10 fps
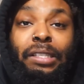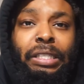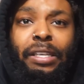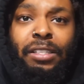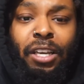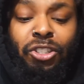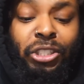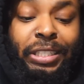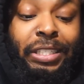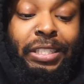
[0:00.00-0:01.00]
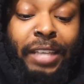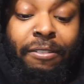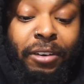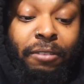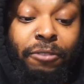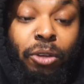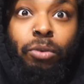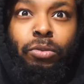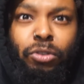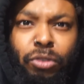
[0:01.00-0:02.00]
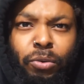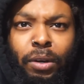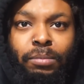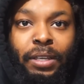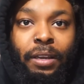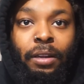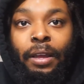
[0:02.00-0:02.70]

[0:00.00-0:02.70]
670 views. You see what I'm saying?